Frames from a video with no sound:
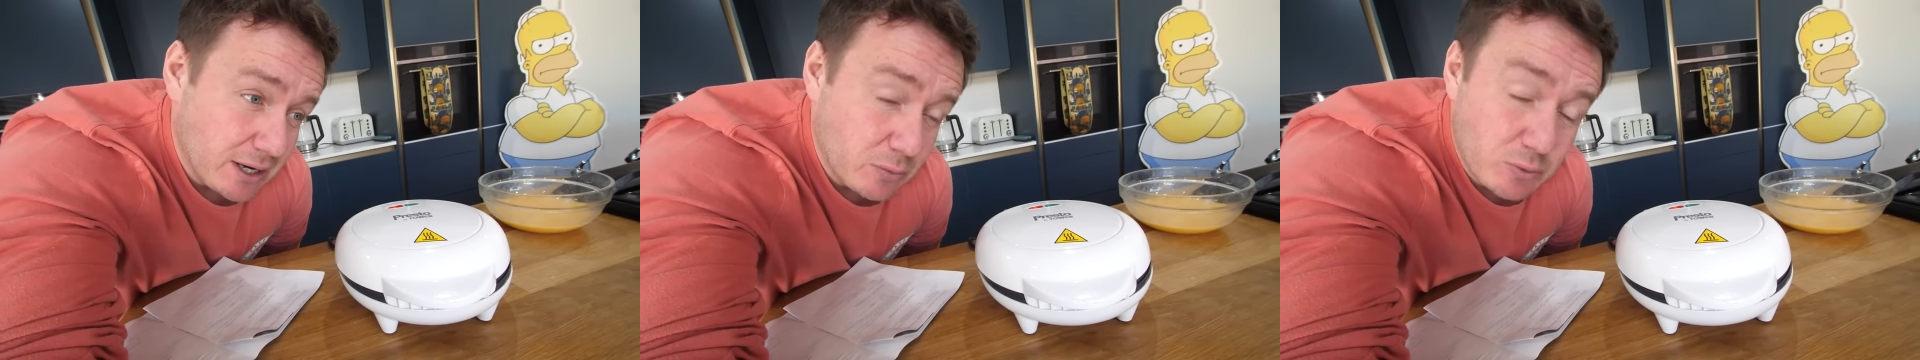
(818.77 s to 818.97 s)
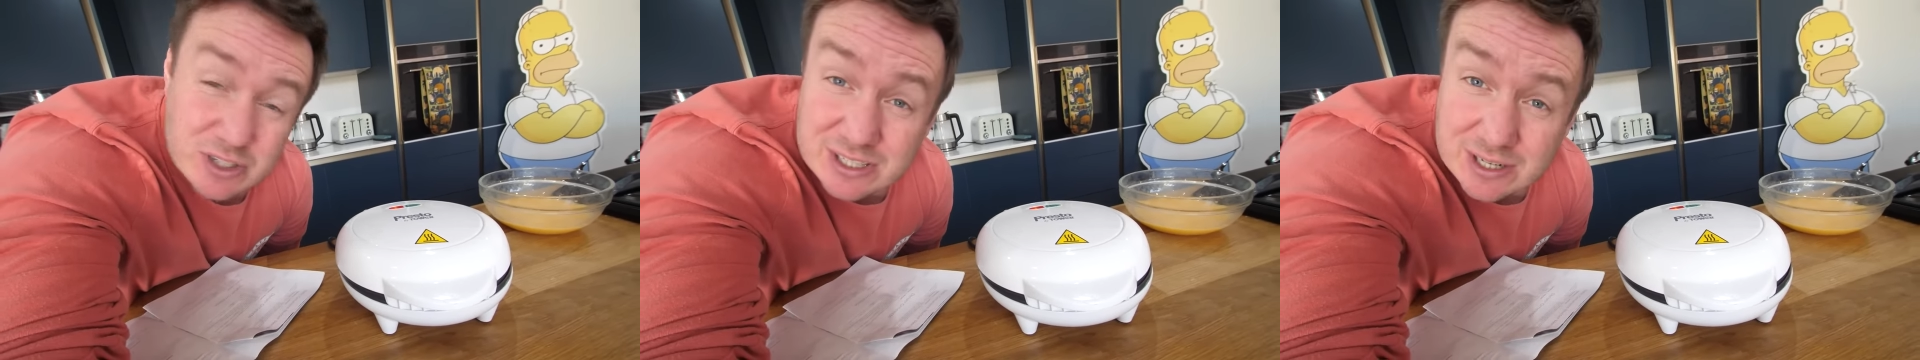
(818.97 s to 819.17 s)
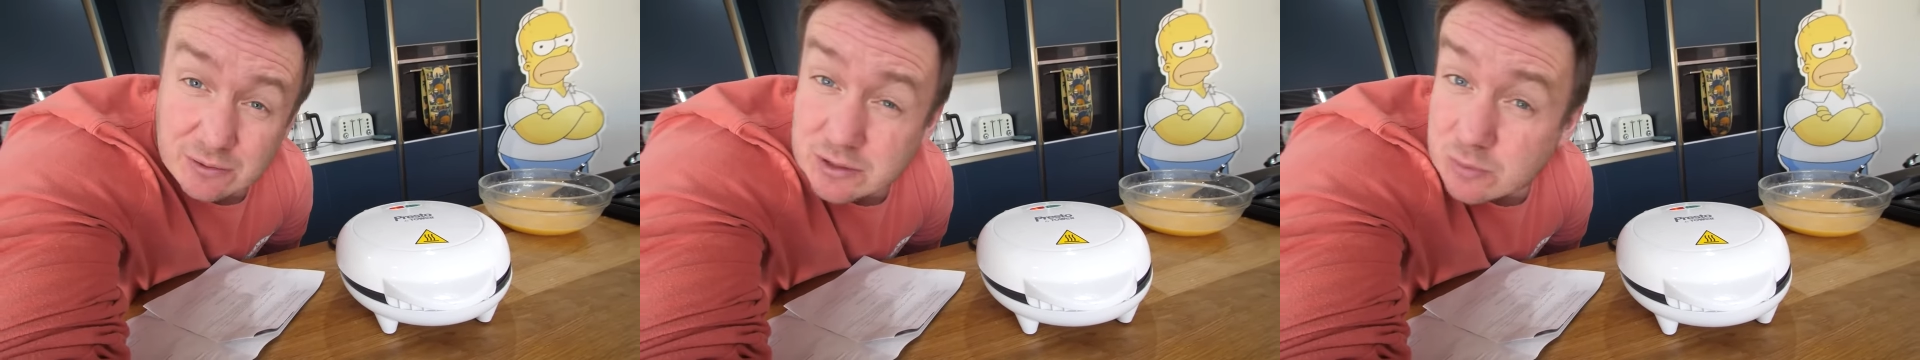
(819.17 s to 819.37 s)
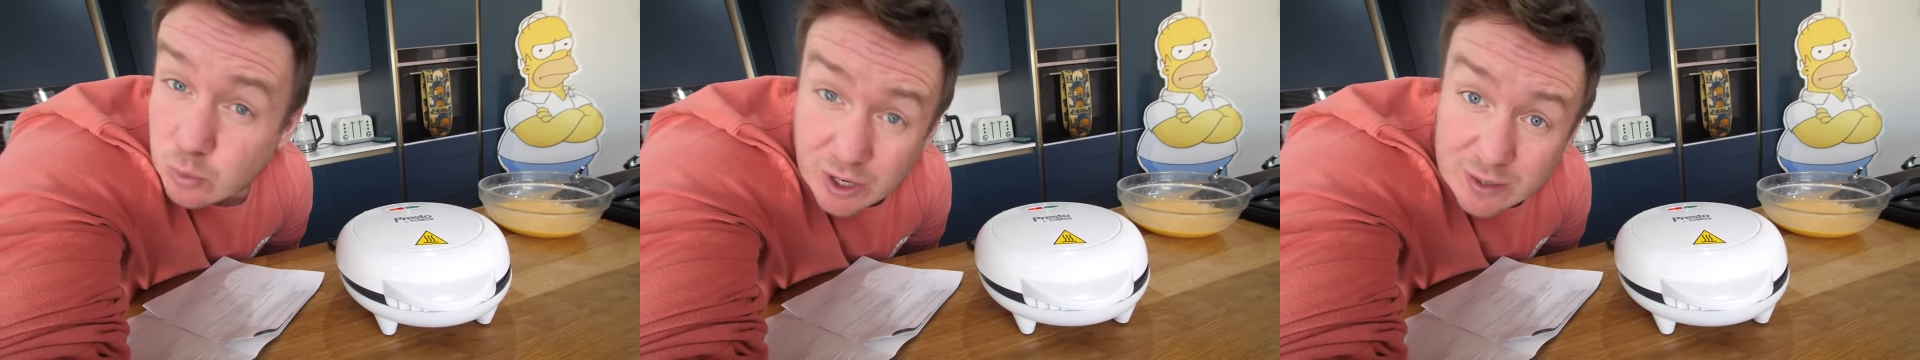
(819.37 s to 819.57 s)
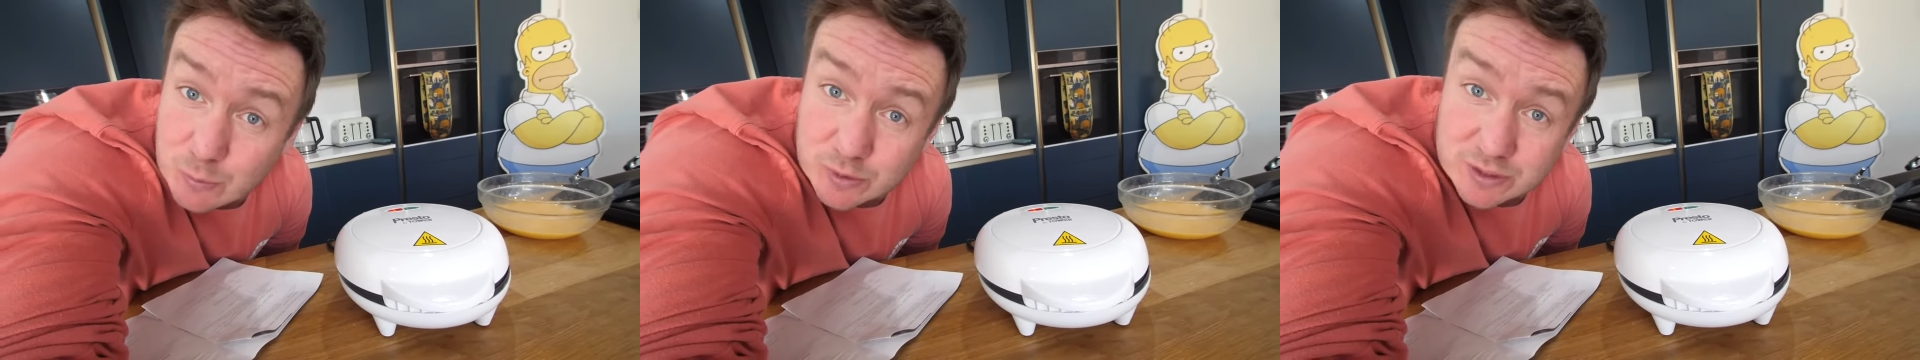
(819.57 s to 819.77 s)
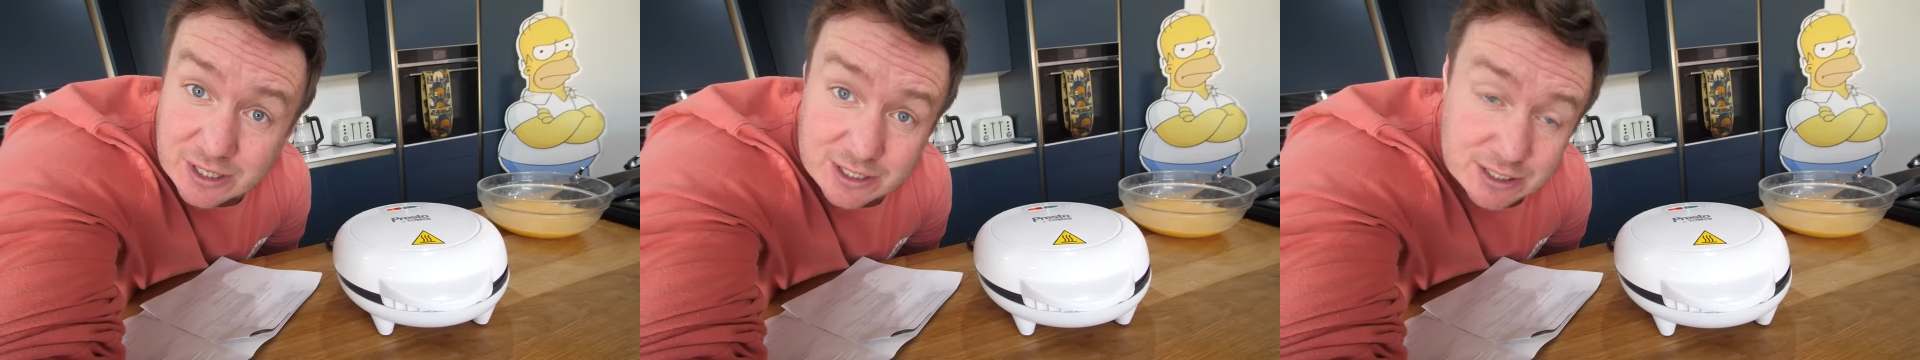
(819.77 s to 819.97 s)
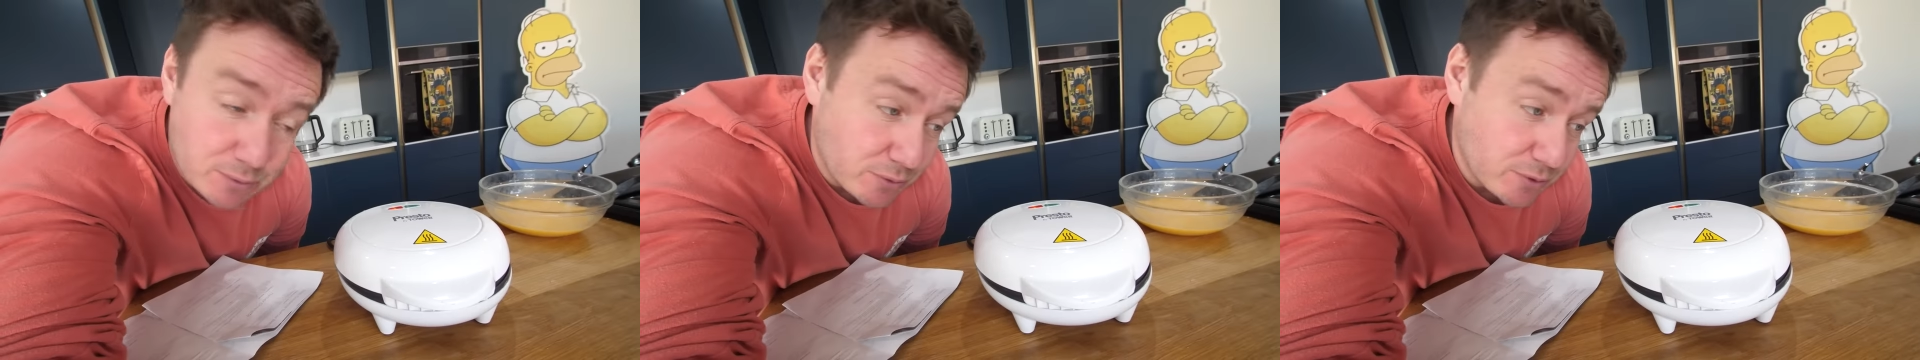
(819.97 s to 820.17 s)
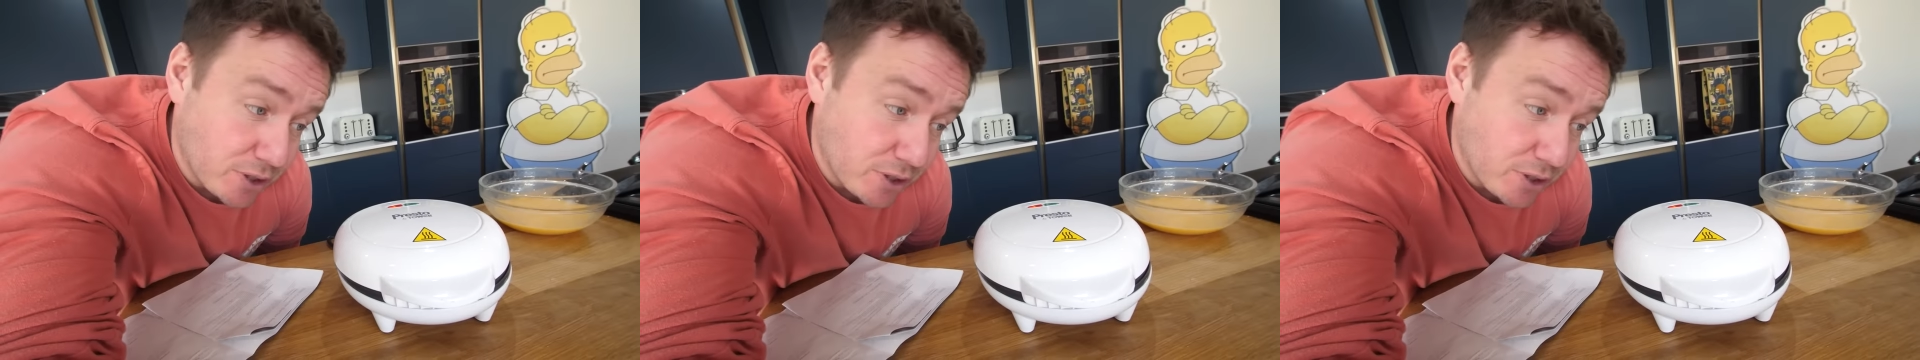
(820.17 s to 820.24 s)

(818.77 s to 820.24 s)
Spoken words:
Which sounds way more sensible.